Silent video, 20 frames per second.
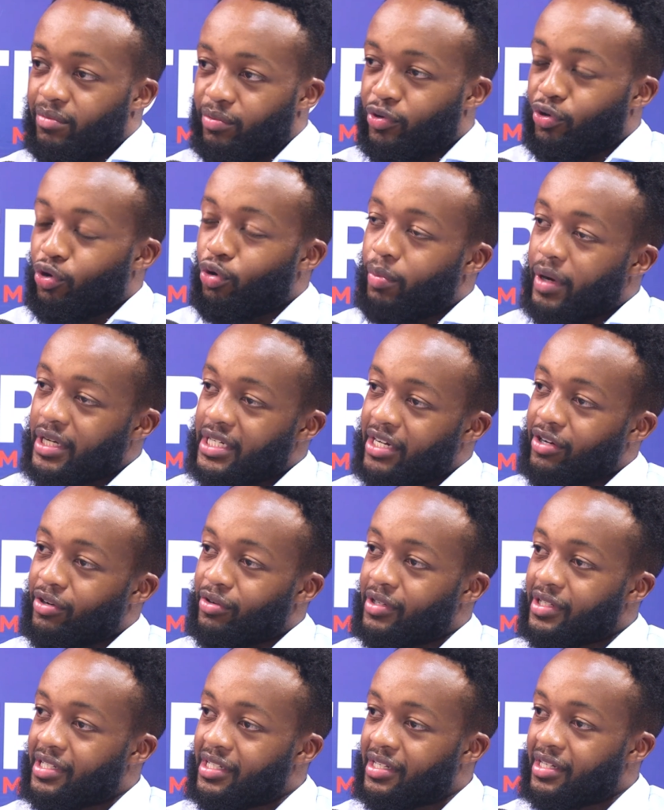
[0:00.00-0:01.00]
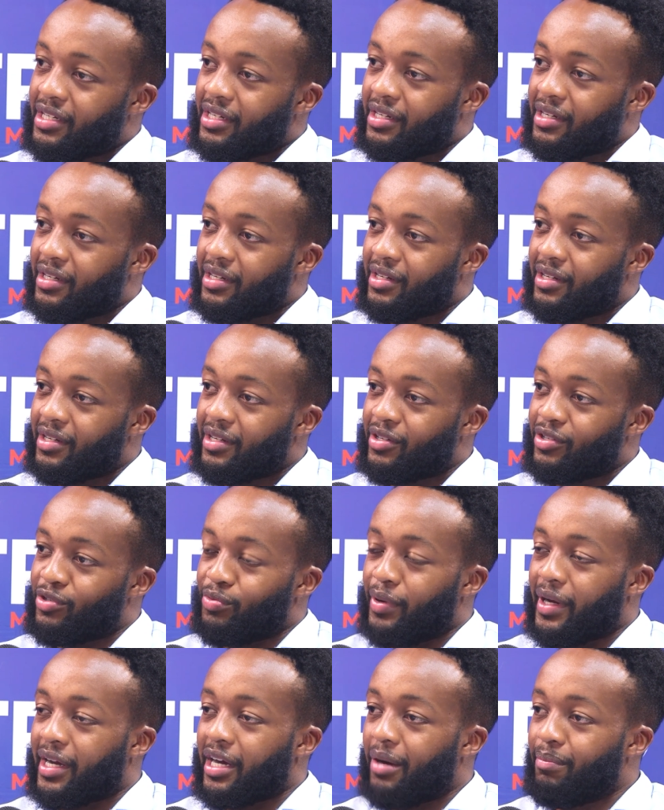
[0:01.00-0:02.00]
raw materials
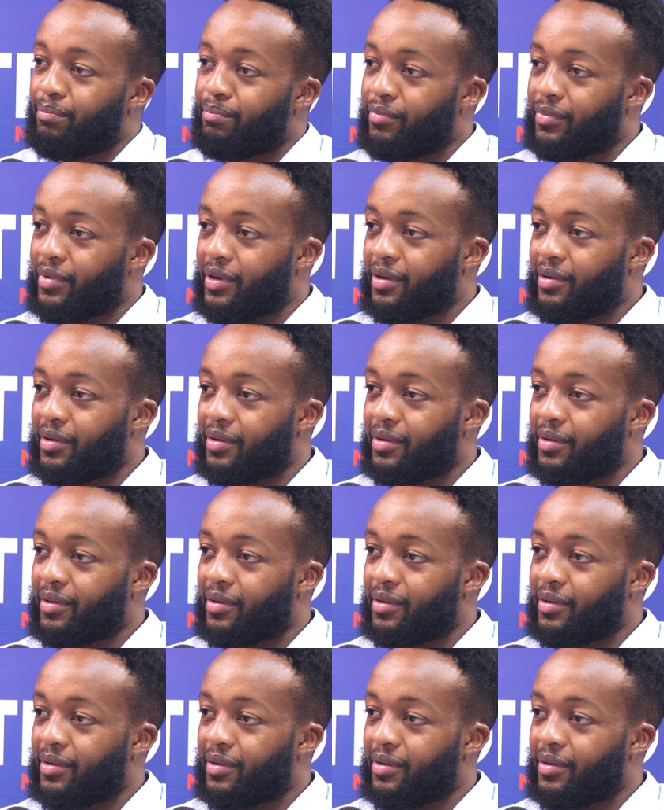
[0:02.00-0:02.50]
to become